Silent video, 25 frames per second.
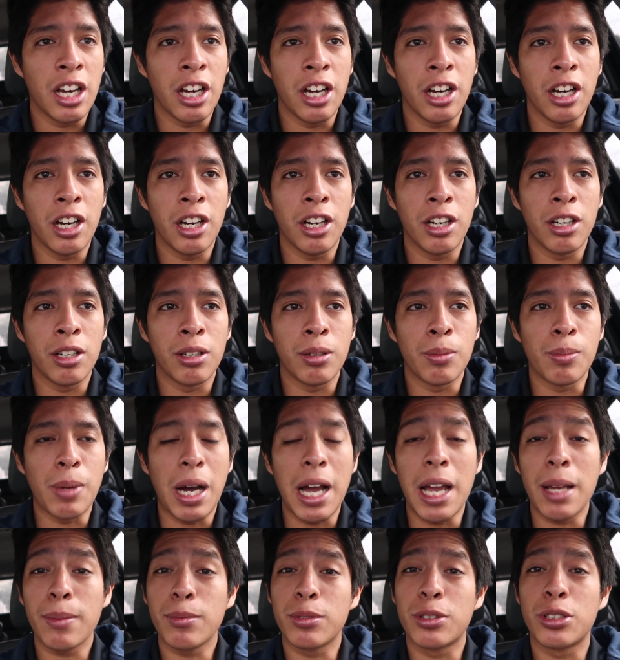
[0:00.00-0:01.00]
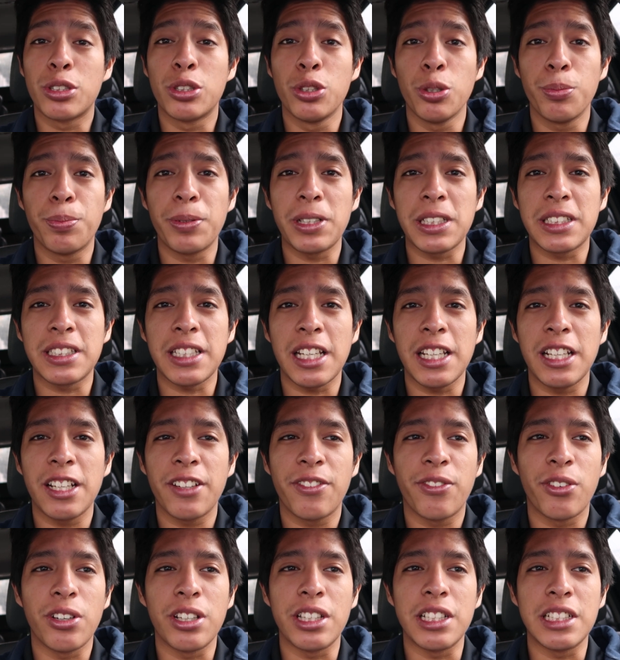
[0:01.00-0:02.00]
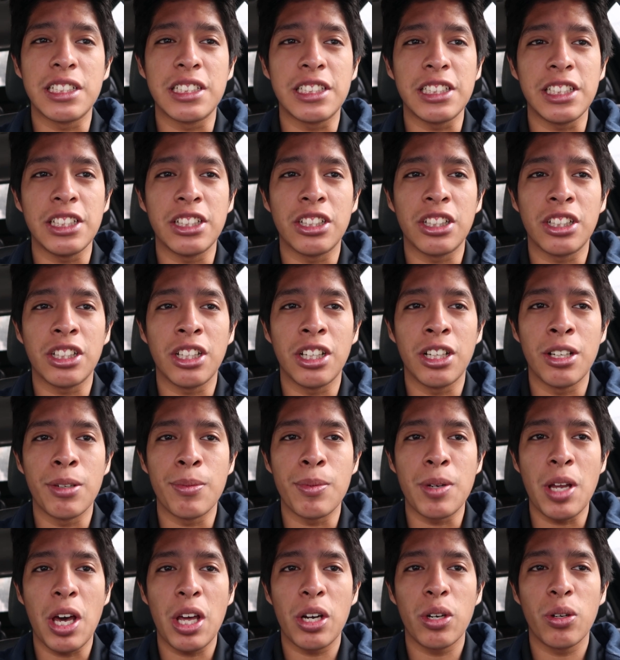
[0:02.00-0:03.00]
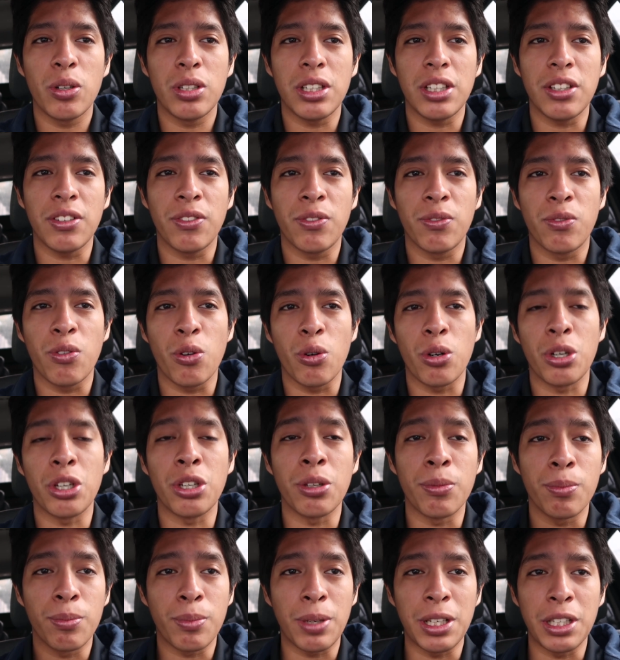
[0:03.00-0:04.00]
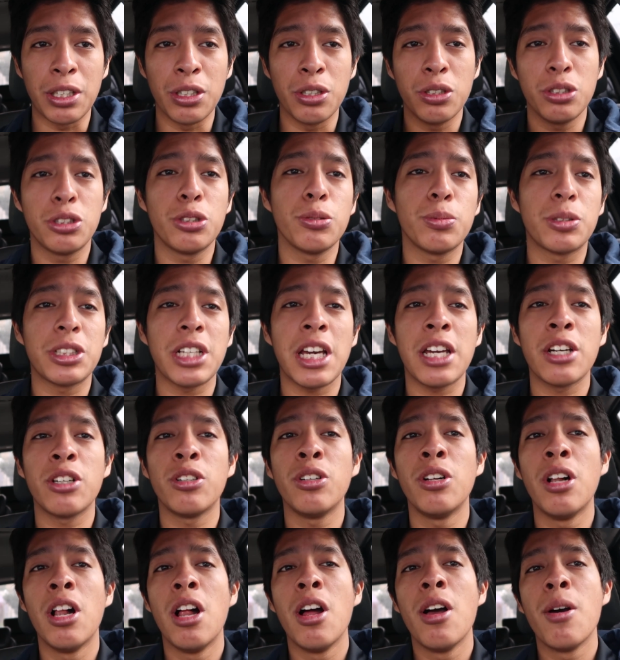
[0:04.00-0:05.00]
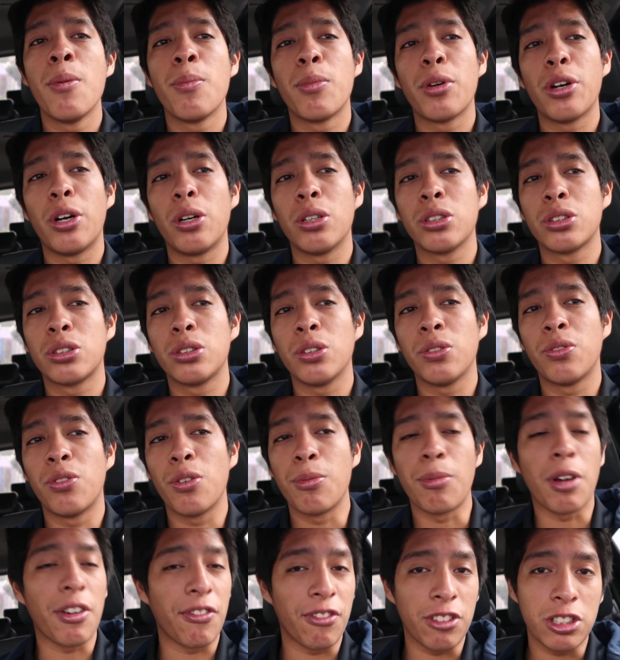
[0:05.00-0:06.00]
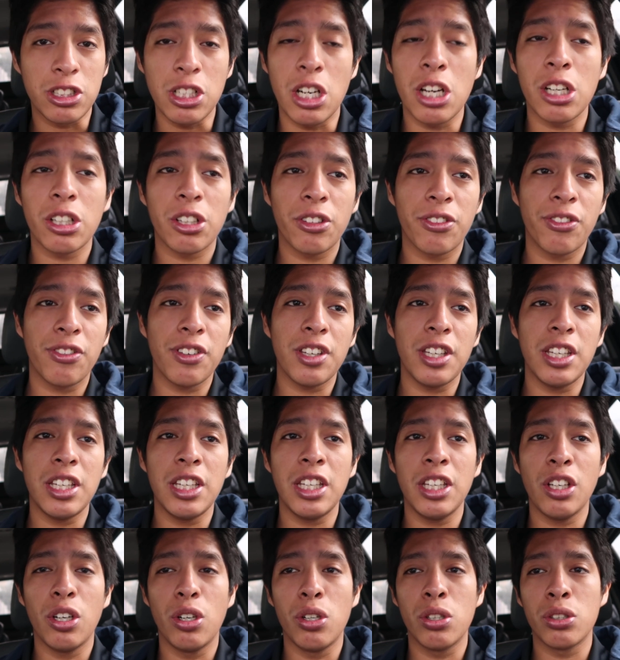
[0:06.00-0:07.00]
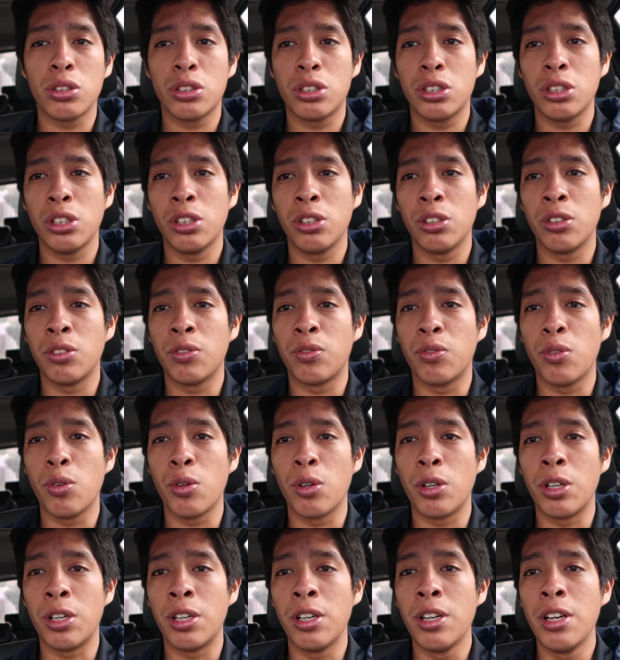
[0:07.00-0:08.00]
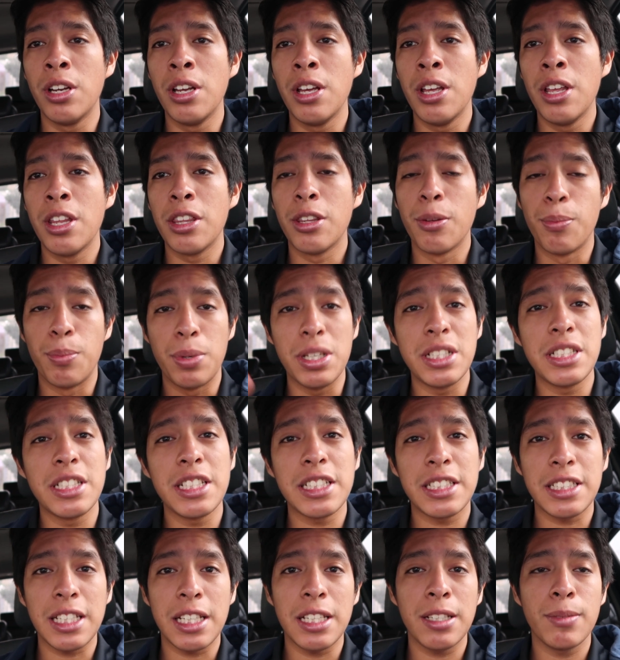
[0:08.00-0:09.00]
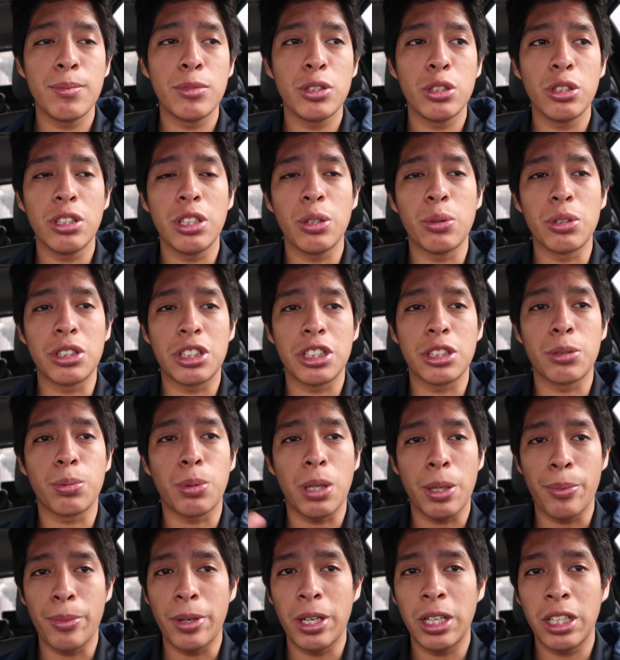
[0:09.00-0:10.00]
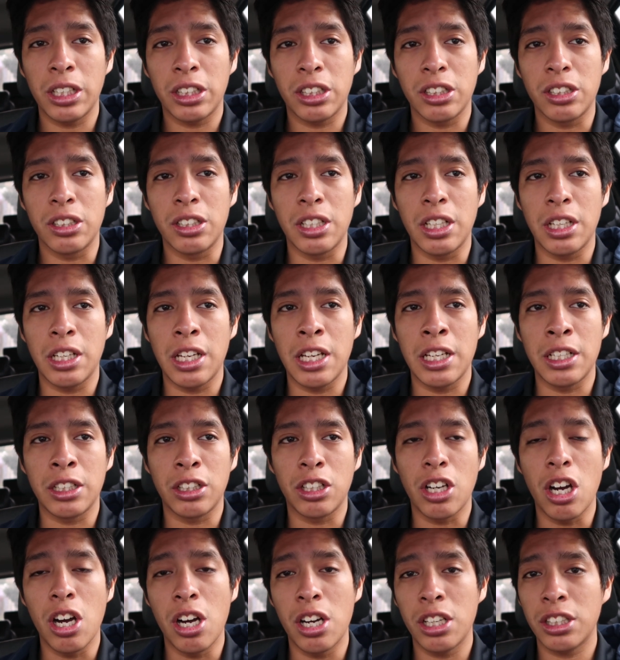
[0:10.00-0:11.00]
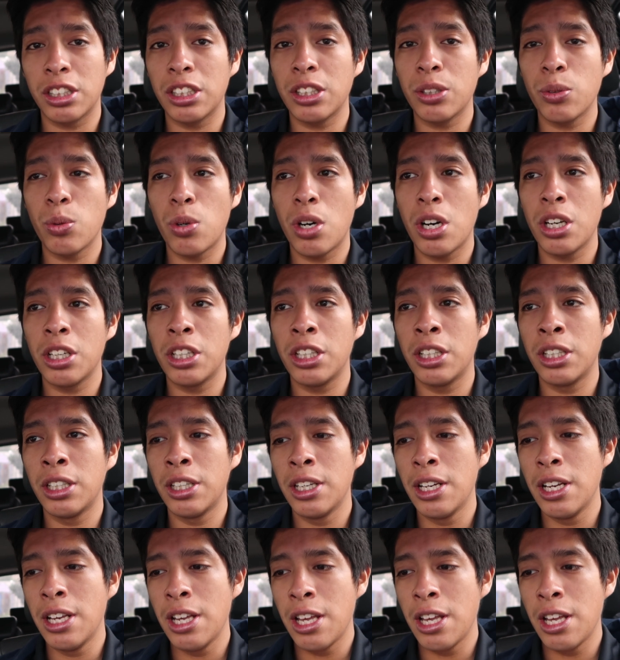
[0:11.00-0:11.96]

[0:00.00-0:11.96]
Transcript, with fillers: Um, I'm super excited for this year, um, not only for my YouTube channel, but also for my photography, also for the business I am doing, which is Primerica and Kangen Water.